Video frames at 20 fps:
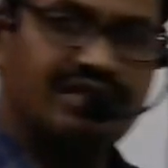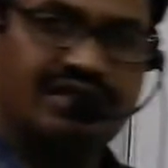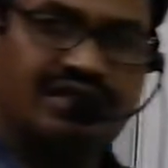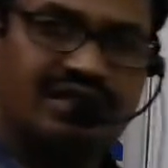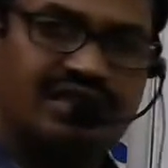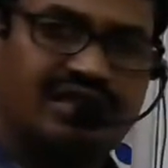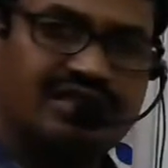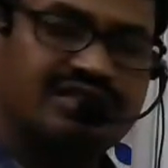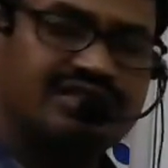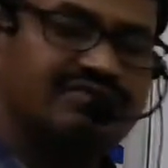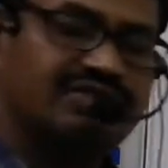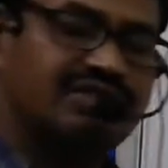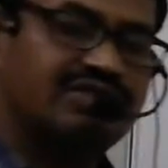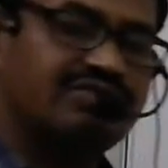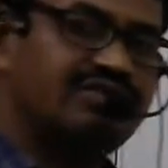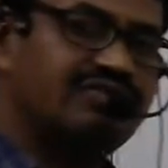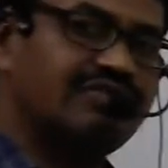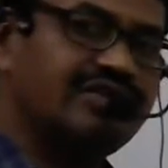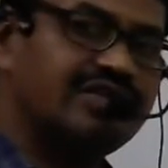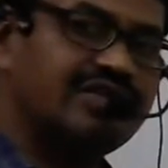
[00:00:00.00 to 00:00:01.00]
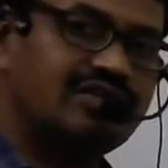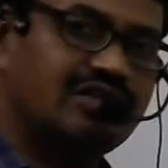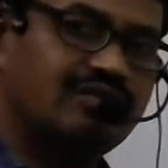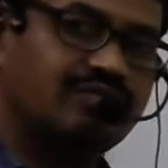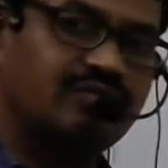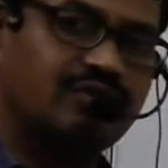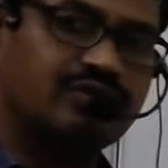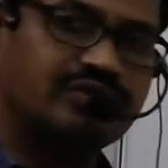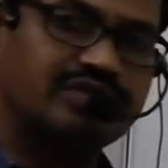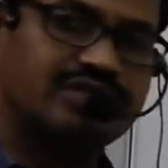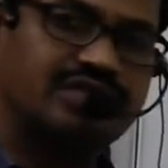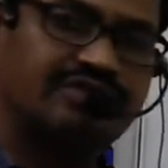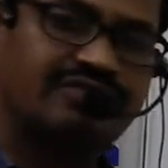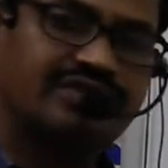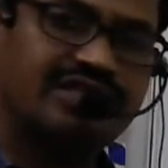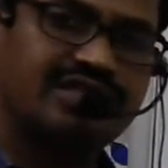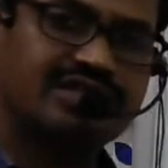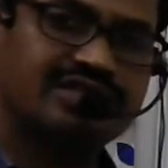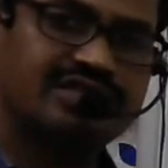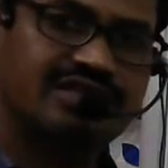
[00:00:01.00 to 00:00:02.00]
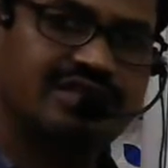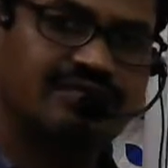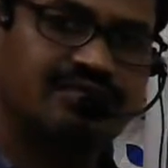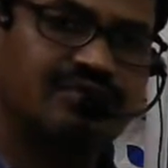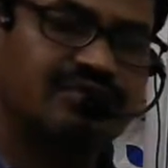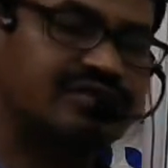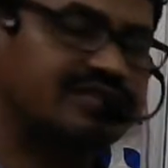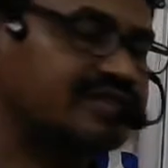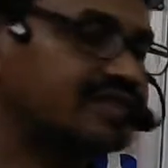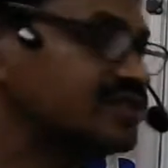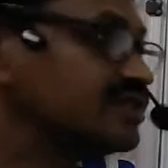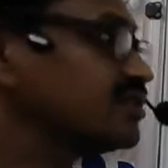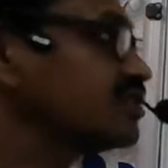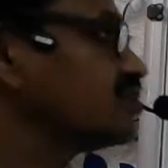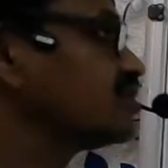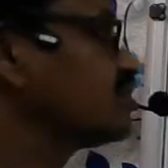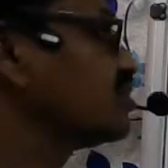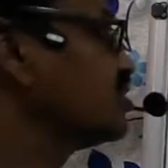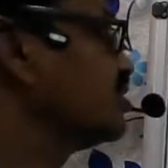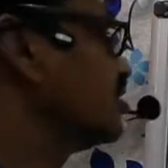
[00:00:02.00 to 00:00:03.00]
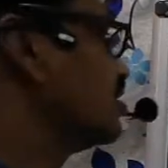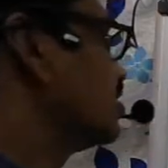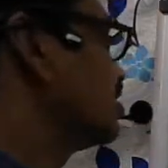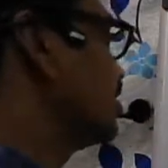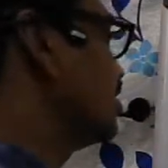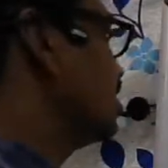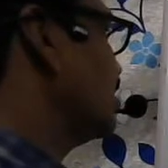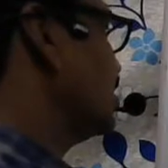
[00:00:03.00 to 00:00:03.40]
Like this, we have different compounds, different examples. See